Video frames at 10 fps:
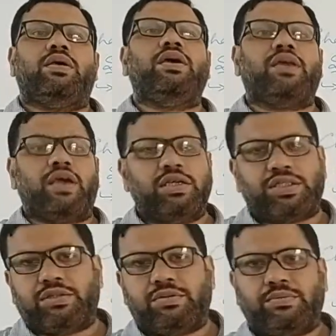
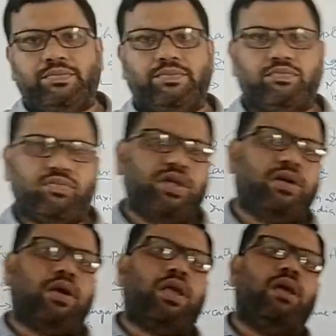irrigation. We
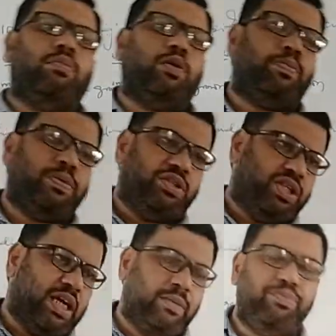are talking about
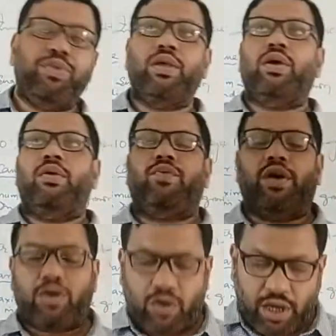Punjab,
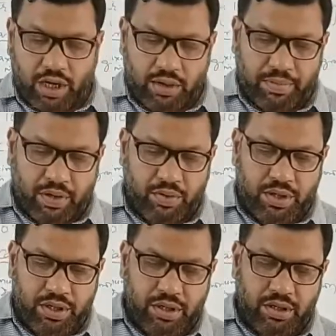we are talking about